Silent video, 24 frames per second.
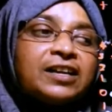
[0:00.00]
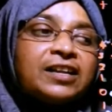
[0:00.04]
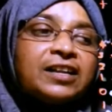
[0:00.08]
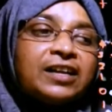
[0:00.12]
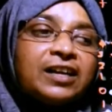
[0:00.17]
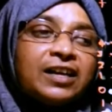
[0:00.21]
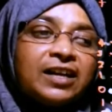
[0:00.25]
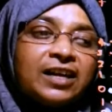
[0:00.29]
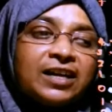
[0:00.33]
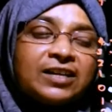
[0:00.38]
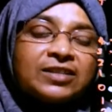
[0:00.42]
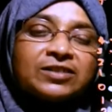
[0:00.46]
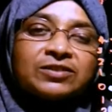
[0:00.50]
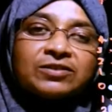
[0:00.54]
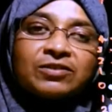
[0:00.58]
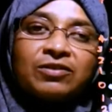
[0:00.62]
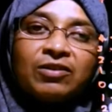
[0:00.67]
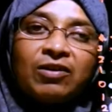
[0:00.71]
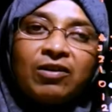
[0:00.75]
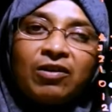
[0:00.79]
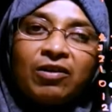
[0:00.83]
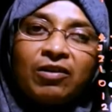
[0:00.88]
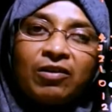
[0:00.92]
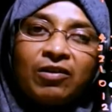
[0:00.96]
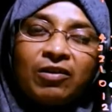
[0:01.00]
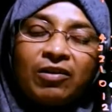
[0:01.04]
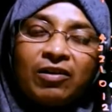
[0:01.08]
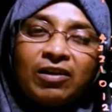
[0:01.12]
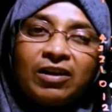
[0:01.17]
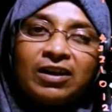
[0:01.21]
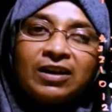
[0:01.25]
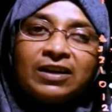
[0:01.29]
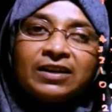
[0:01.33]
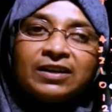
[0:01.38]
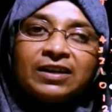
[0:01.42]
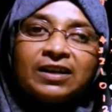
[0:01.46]
is
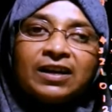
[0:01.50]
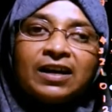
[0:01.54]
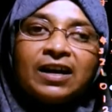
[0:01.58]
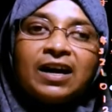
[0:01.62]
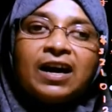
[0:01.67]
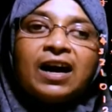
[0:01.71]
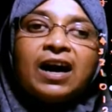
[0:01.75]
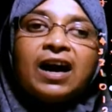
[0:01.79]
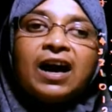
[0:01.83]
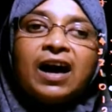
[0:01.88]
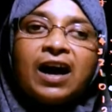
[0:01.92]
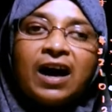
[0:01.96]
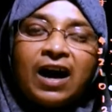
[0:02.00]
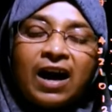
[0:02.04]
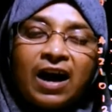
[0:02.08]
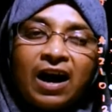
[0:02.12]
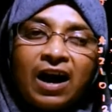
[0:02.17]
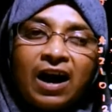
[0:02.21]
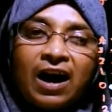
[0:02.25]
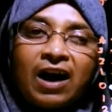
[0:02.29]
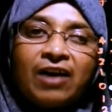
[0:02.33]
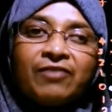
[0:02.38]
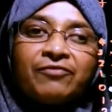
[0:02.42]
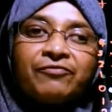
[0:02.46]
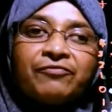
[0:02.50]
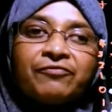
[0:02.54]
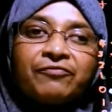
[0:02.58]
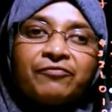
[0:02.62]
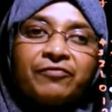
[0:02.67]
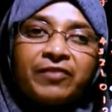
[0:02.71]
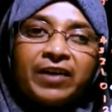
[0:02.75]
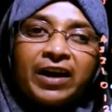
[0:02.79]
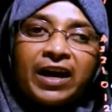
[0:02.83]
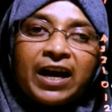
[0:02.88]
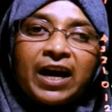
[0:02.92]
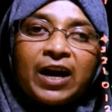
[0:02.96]
called half
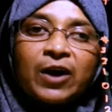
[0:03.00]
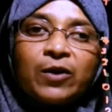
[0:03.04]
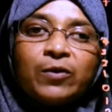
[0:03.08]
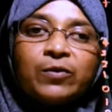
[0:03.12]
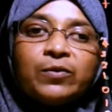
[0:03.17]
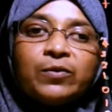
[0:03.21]
wave